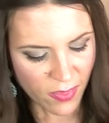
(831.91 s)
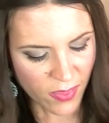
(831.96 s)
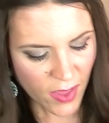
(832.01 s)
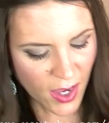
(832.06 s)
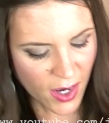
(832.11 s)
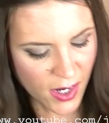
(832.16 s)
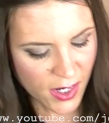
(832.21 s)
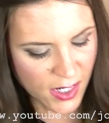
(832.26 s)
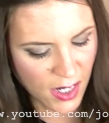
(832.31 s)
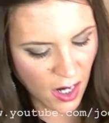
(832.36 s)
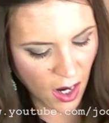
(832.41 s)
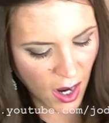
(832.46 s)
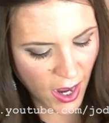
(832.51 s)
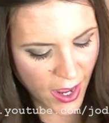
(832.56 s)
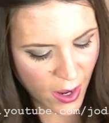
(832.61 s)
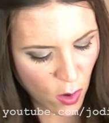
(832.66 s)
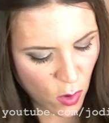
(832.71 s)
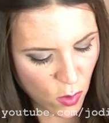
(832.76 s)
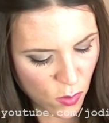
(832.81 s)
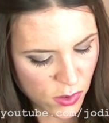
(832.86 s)
Then
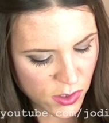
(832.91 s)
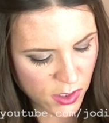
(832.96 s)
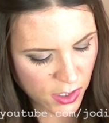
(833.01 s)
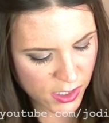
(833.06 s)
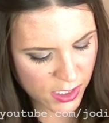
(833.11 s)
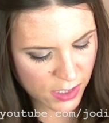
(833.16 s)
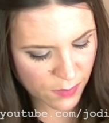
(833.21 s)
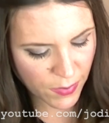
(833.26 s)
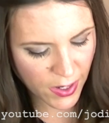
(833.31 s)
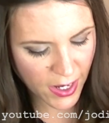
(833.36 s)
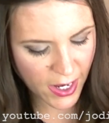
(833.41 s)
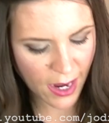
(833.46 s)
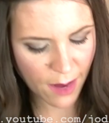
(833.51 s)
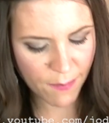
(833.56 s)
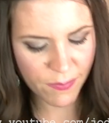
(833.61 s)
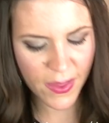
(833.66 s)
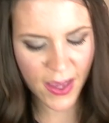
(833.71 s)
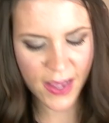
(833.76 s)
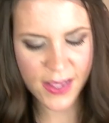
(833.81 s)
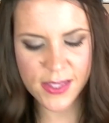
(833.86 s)
I also did pick
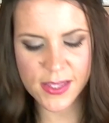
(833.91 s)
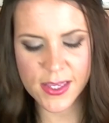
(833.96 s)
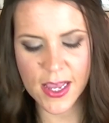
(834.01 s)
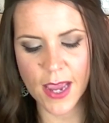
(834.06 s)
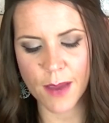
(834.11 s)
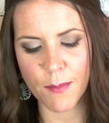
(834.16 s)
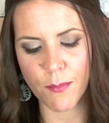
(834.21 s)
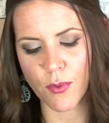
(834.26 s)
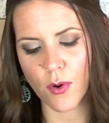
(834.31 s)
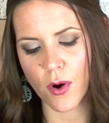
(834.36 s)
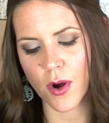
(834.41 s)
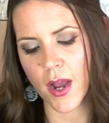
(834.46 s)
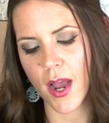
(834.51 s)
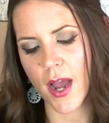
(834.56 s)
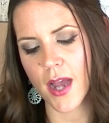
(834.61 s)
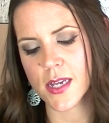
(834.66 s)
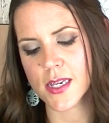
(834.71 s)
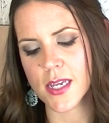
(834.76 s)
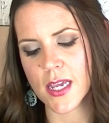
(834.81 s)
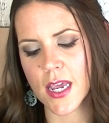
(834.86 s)
up that same
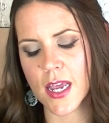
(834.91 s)
product